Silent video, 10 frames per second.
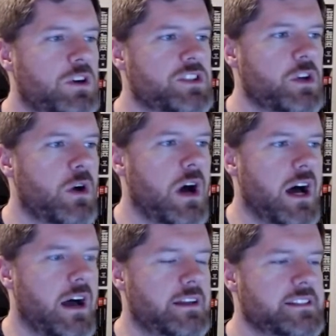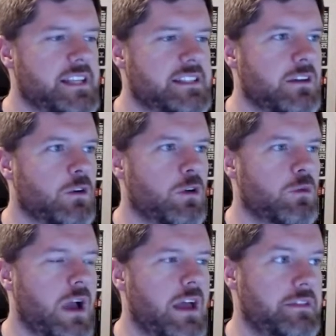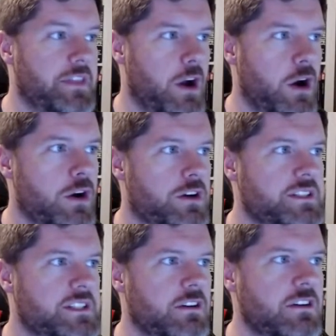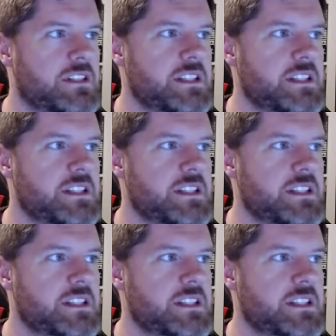So it says, at the Herc series,